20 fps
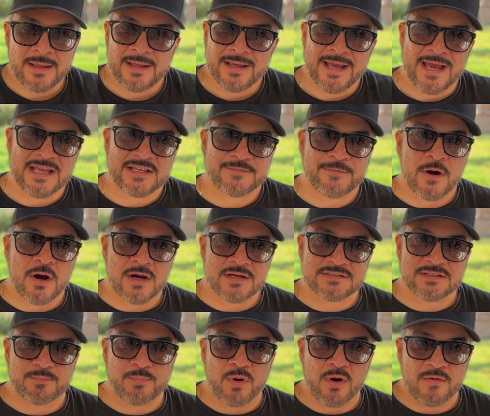As far
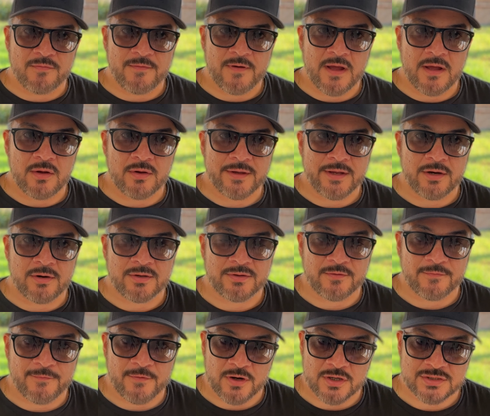as the profile here on
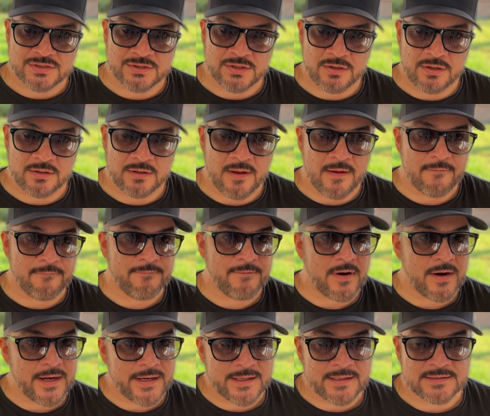the first third,
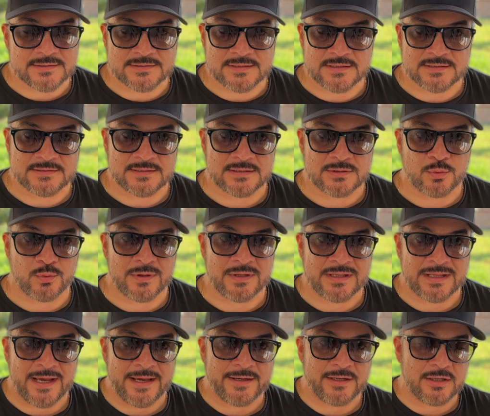very consistent
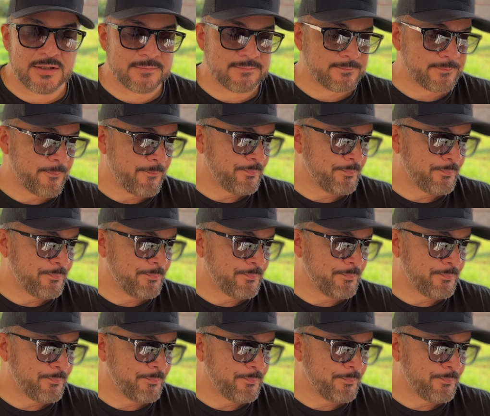with Light Up.